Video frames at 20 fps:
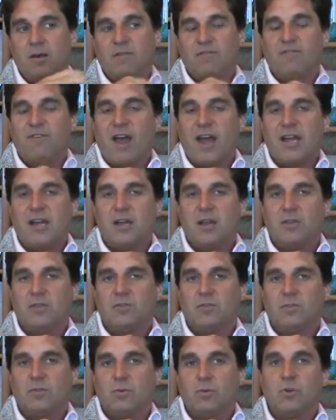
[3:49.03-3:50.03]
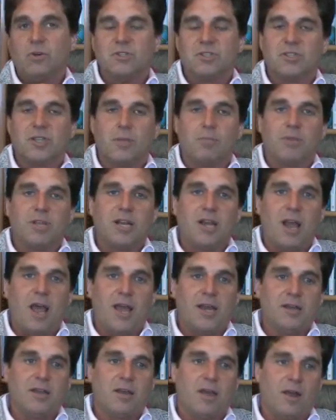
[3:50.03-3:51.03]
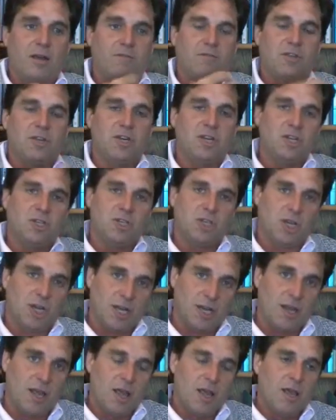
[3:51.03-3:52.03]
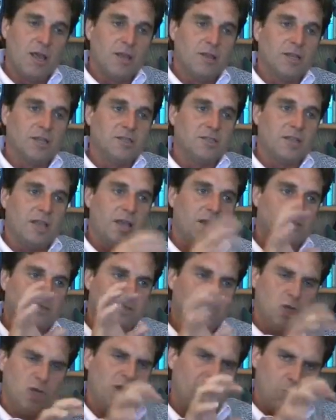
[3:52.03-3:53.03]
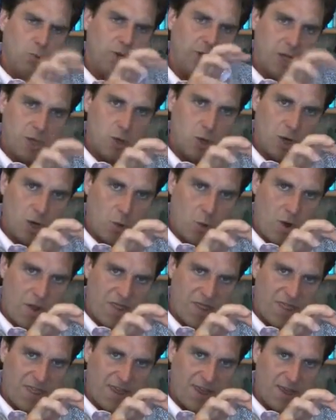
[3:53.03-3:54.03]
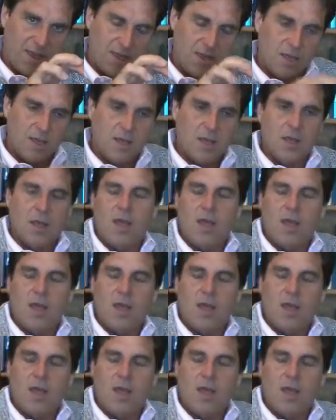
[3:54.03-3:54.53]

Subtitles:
defined us through an assembly line kind of conditioning that says you get really good at one thing.